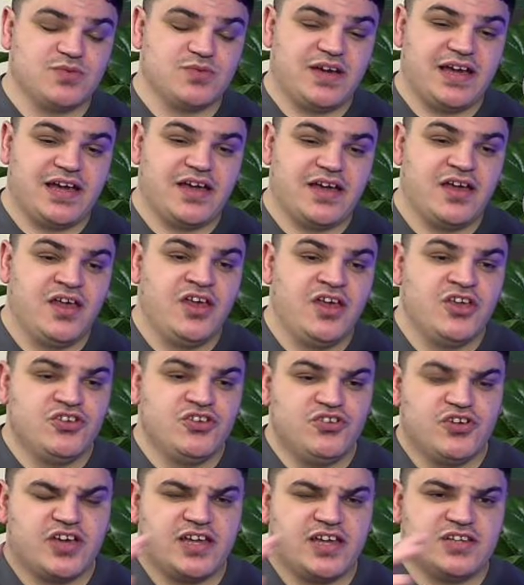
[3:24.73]
where
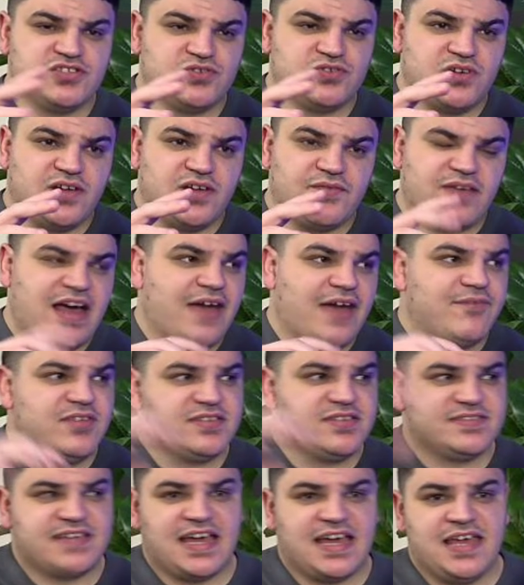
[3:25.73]
you can sort of have
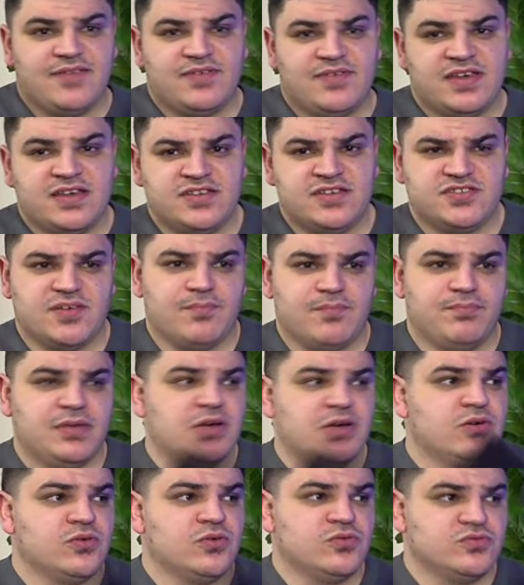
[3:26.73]
your savings, your
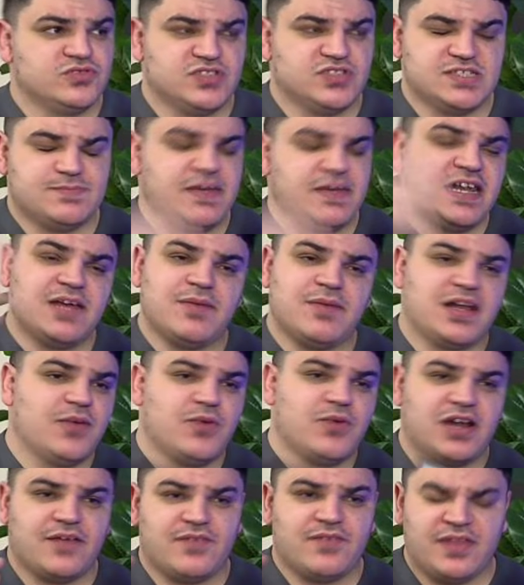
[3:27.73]
bills, your spending money,
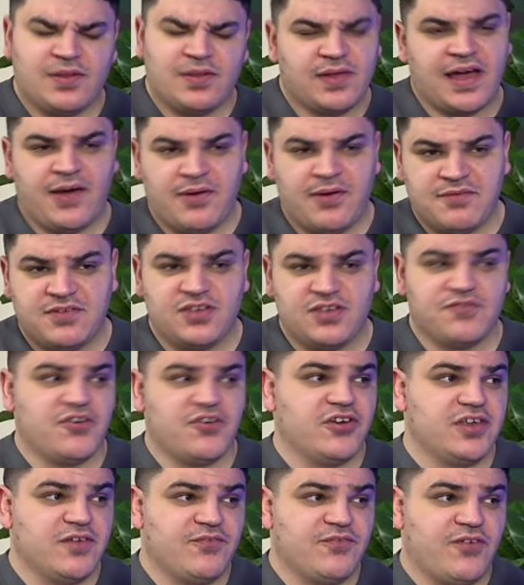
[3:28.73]
however you've
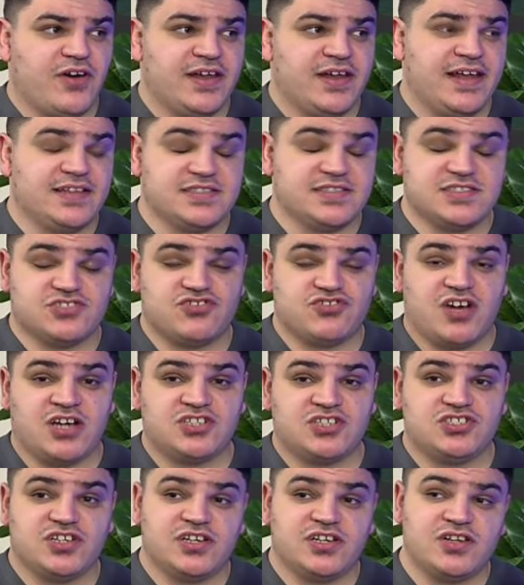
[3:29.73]
got your finances
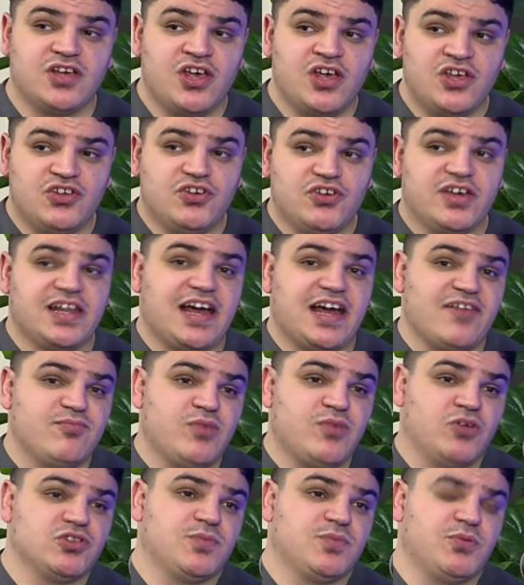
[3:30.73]
structured, you can have
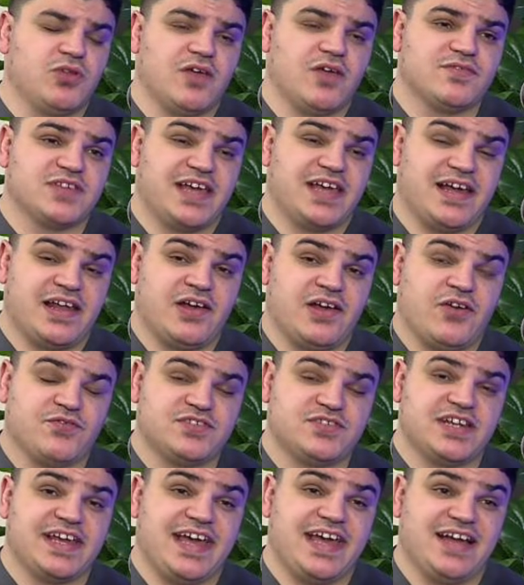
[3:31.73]
multiple
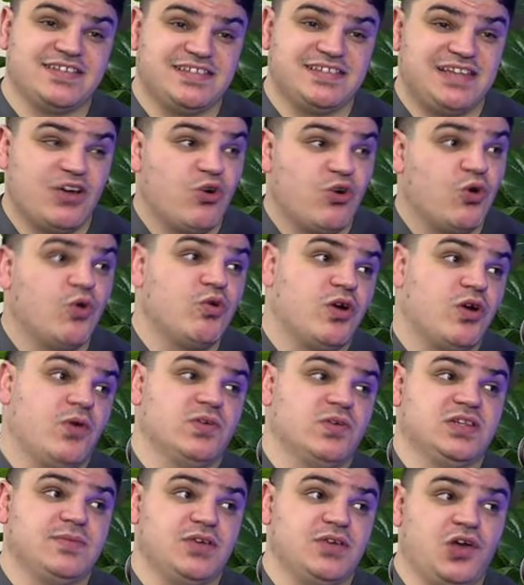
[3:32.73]
offset accounts and they're all
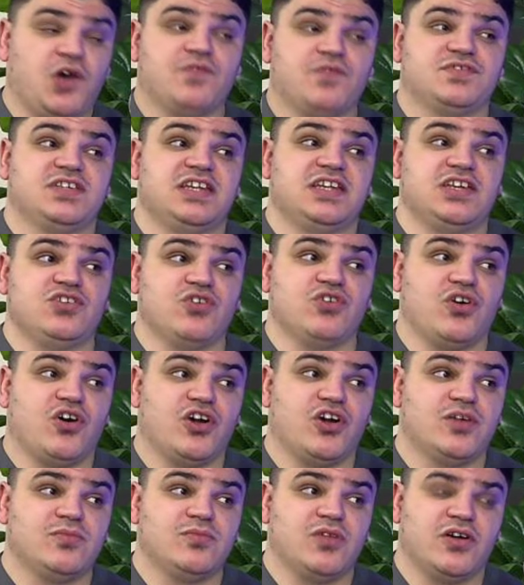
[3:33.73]
going to be offsetting your
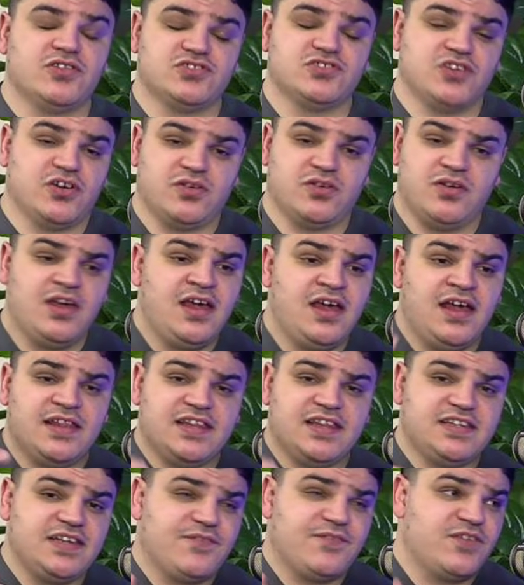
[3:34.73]
home loan. So
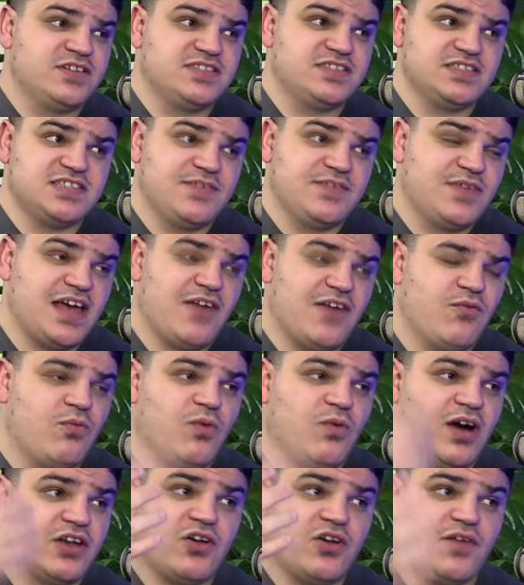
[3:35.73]
the difference is if you have
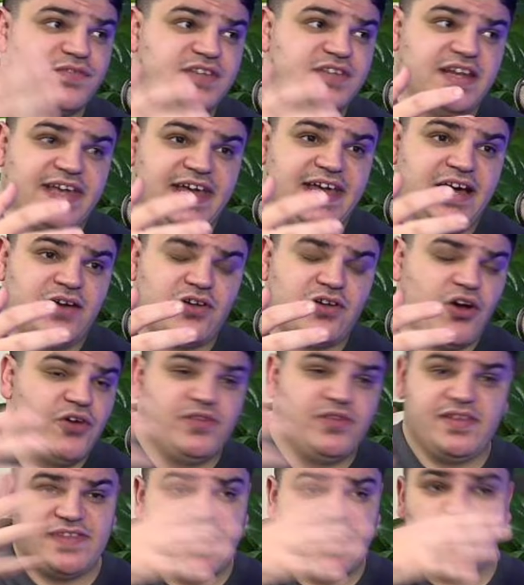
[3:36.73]
one offset account,
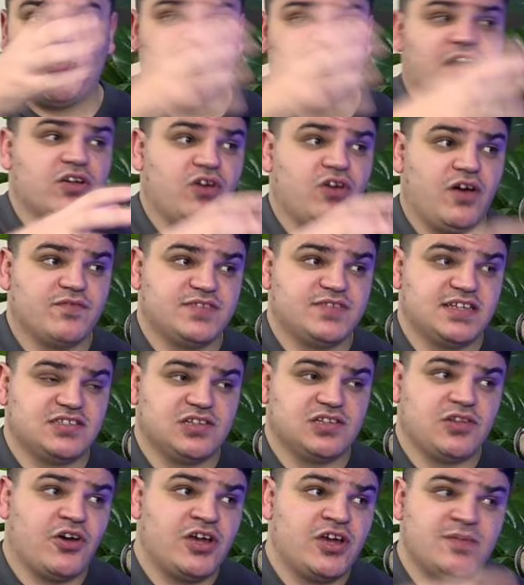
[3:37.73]
only that one
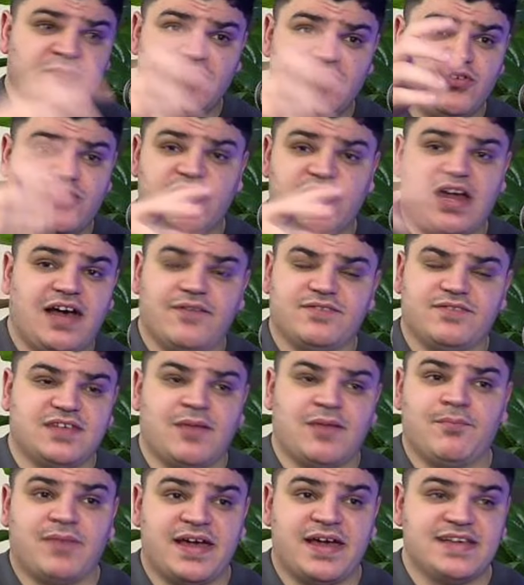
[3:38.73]
offsets a loan, but you could have
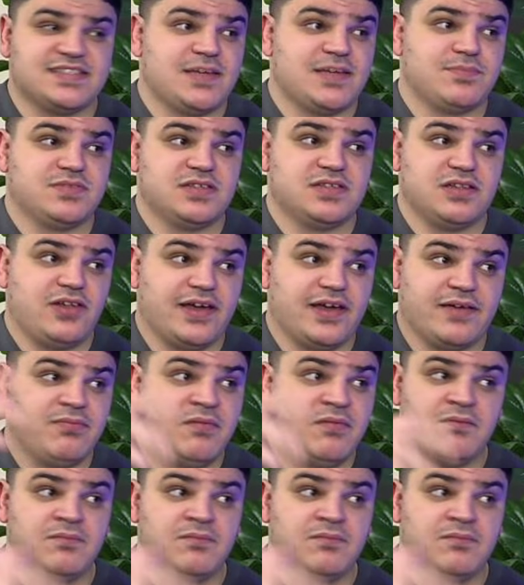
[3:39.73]
some banks up to like